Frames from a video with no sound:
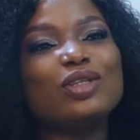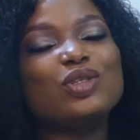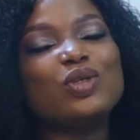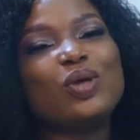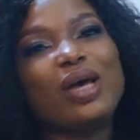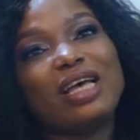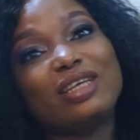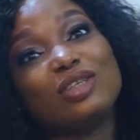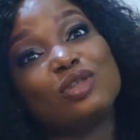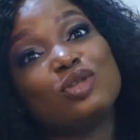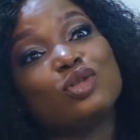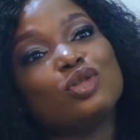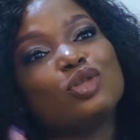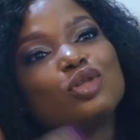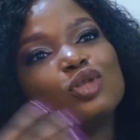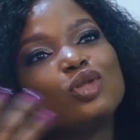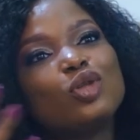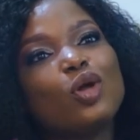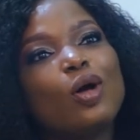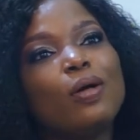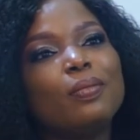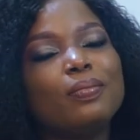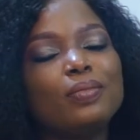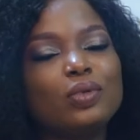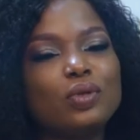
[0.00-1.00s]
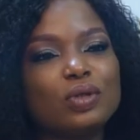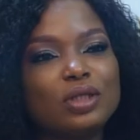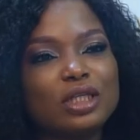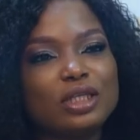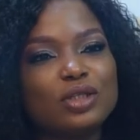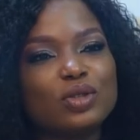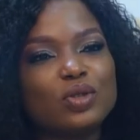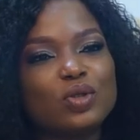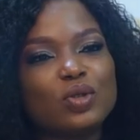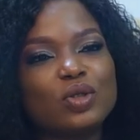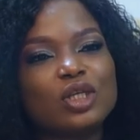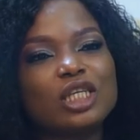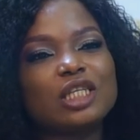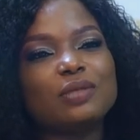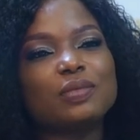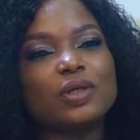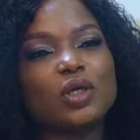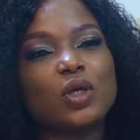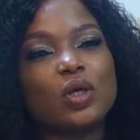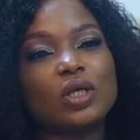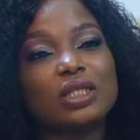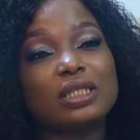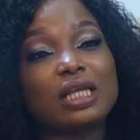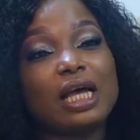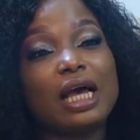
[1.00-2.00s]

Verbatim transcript: So I stumbled into it because